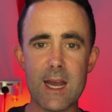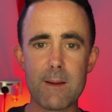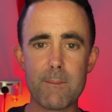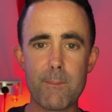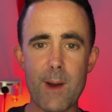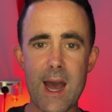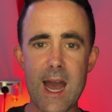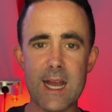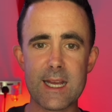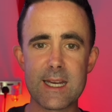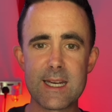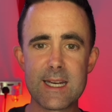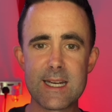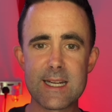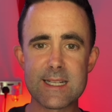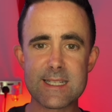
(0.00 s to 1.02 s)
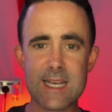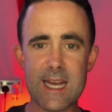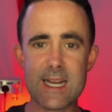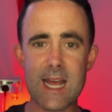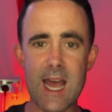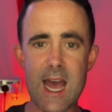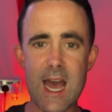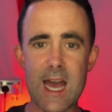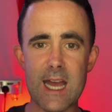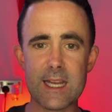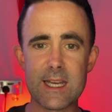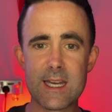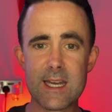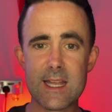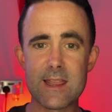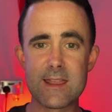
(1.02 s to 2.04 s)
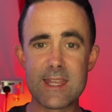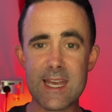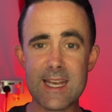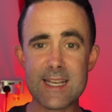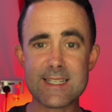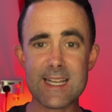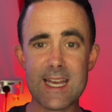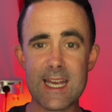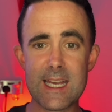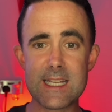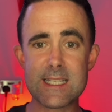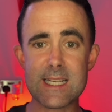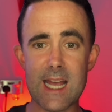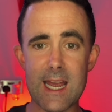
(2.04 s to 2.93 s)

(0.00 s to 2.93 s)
back Ten Hag. This is